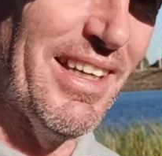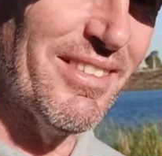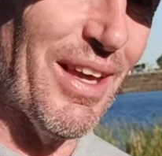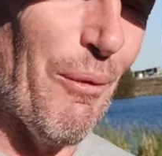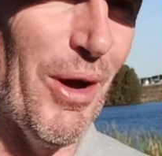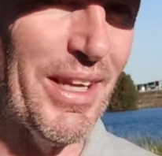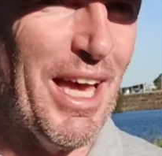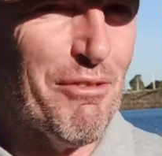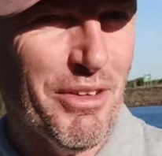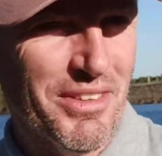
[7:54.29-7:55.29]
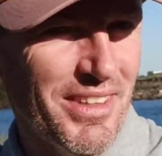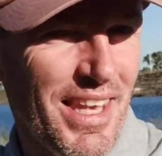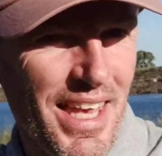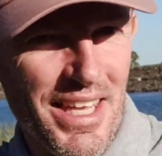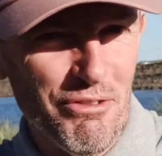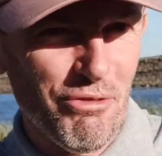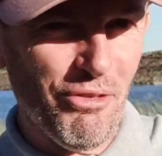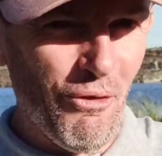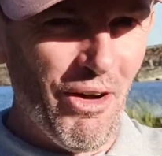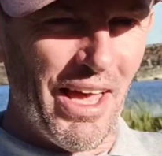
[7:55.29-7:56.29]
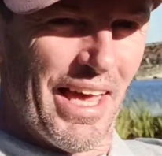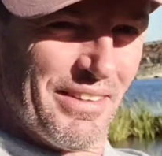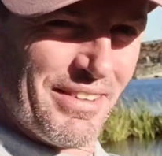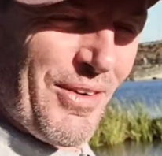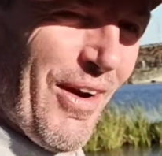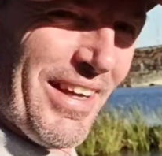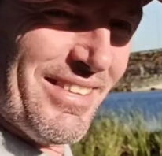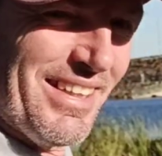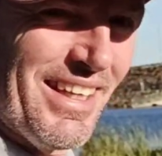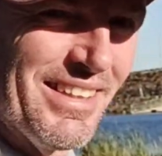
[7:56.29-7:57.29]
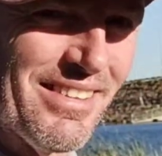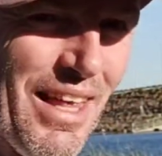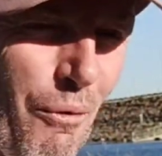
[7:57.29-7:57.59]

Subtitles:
So work out for 10 forehand strikes against that